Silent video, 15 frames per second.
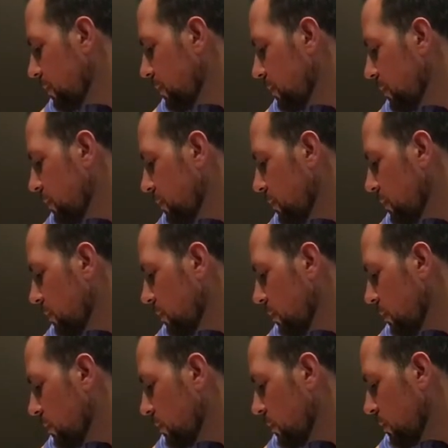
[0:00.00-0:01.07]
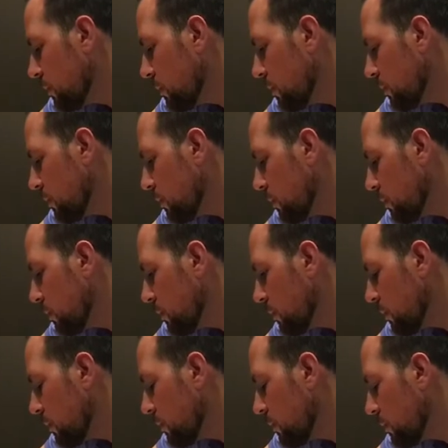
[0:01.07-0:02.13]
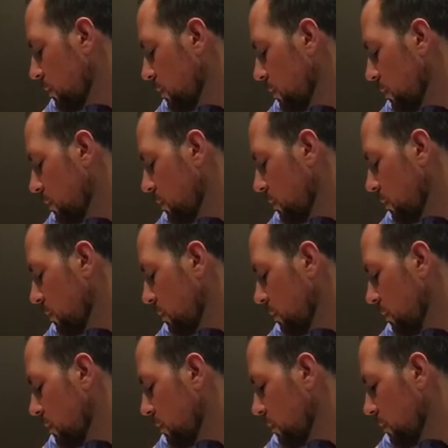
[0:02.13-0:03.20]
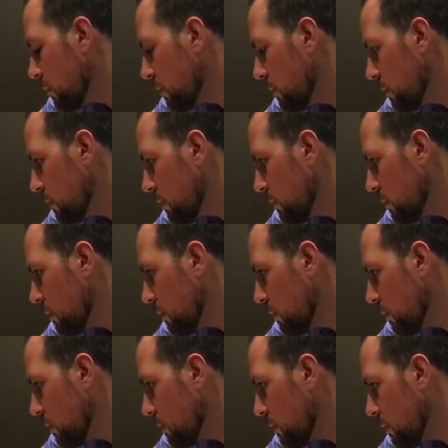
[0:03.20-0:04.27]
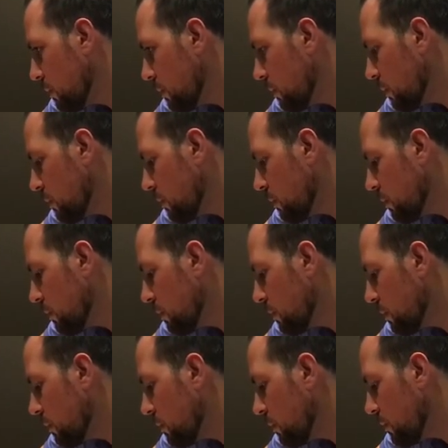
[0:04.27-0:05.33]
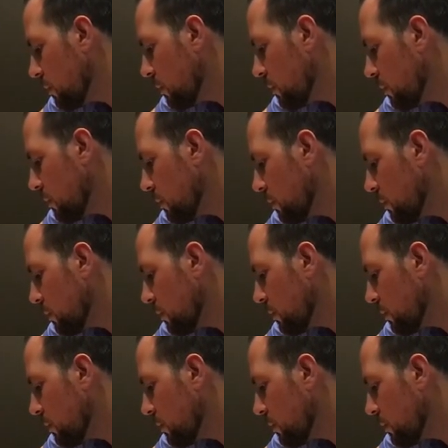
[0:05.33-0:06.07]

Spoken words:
No one is speaking in this clip.